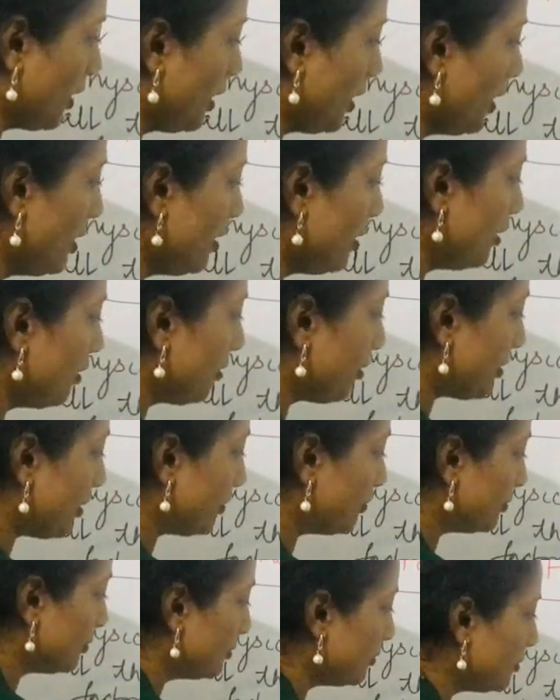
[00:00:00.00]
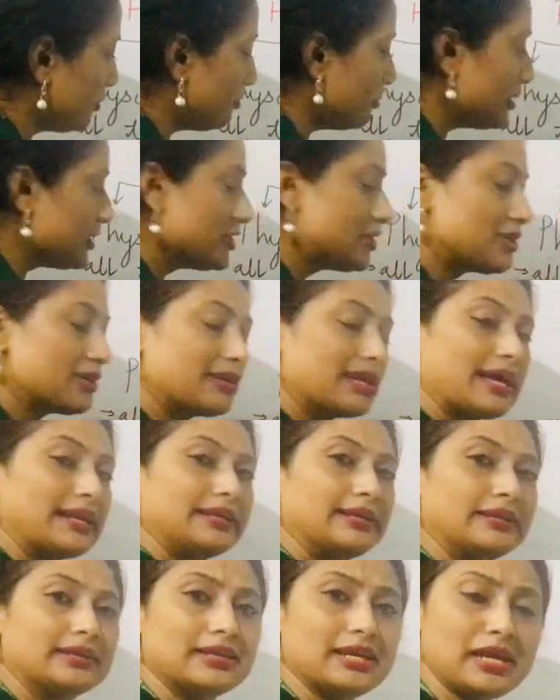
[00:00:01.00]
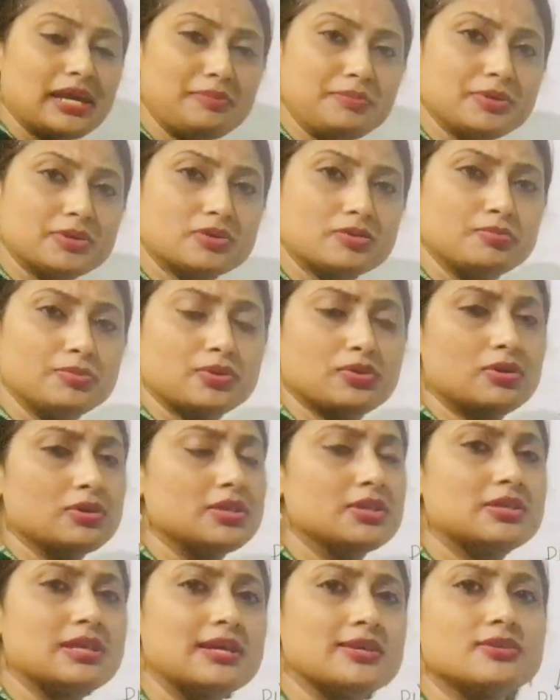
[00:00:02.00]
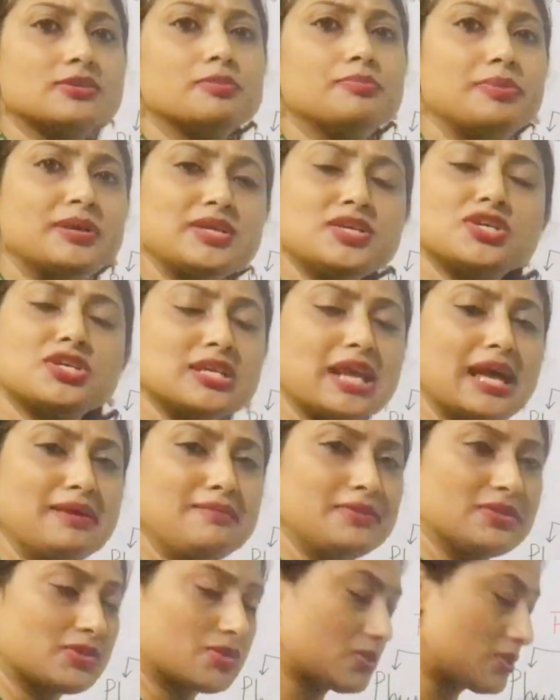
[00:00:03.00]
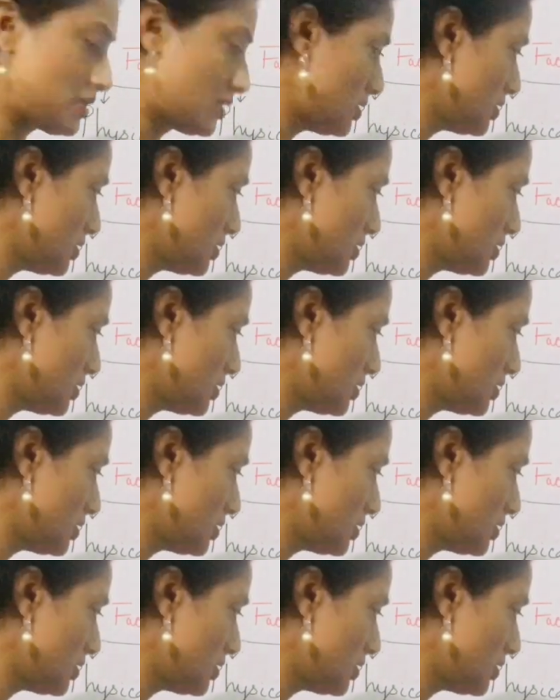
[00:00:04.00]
in and around Mediterranean climate because it has the best climate